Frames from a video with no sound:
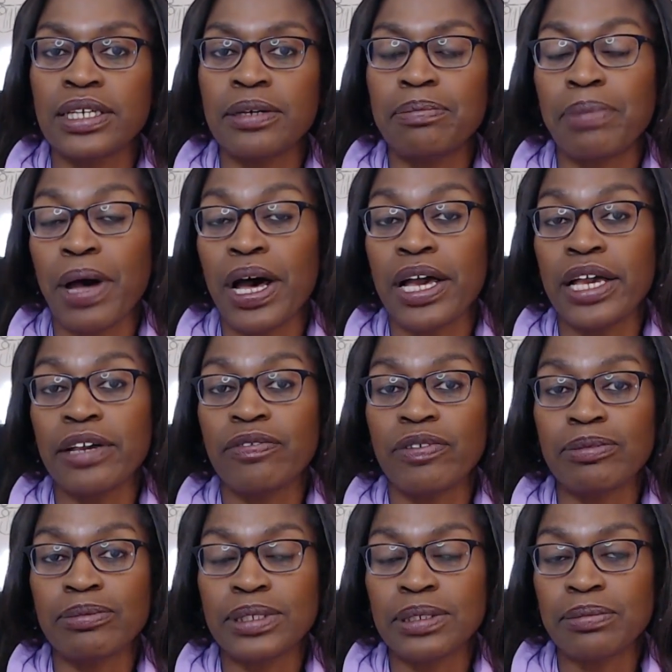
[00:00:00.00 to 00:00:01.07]
buying
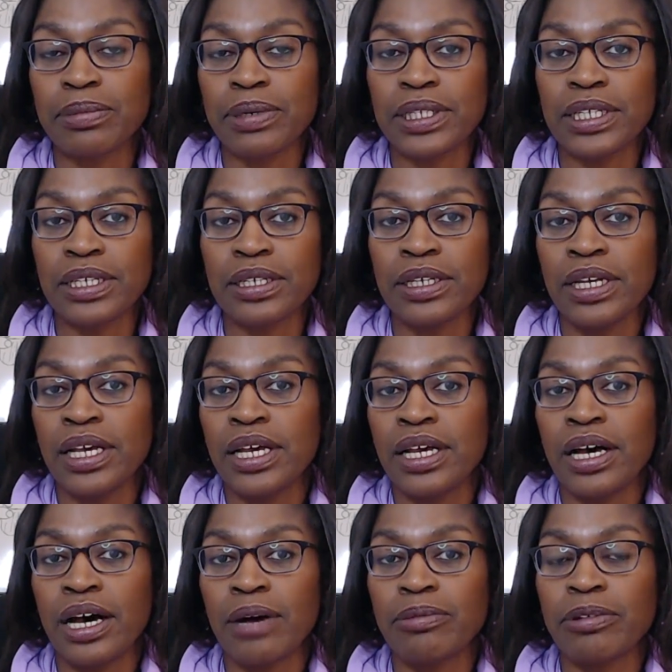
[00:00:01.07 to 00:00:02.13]
from somebody
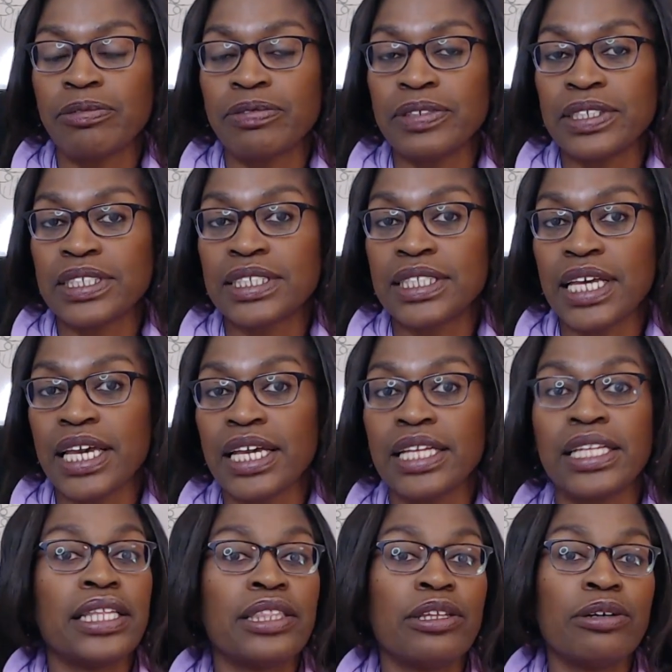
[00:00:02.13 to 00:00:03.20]
within the
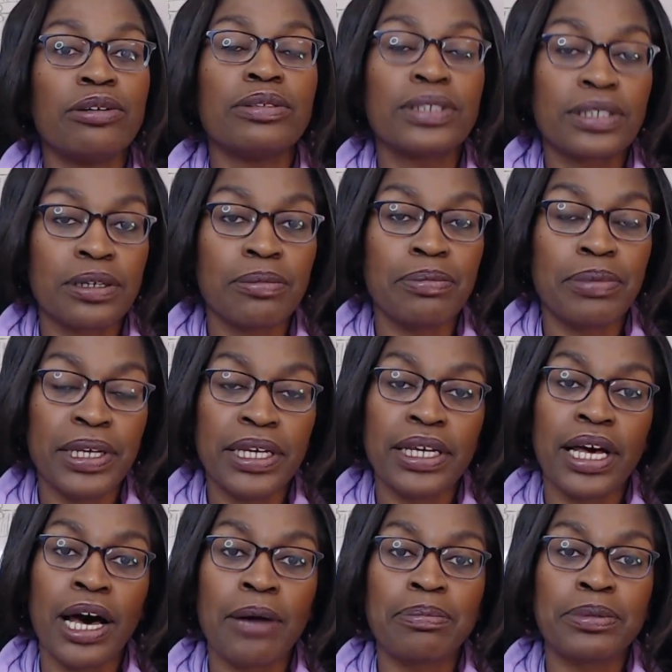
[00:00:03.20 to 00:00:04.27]
state, those could be
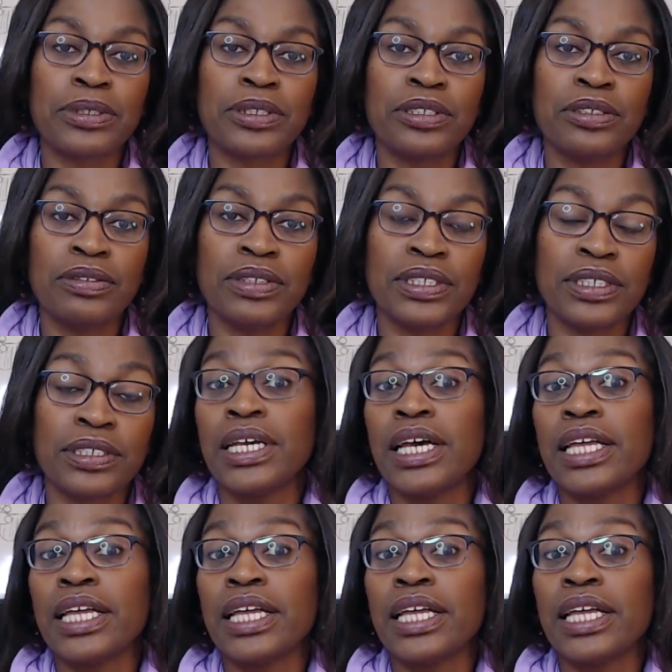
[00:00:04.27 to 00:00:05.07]
opportunities.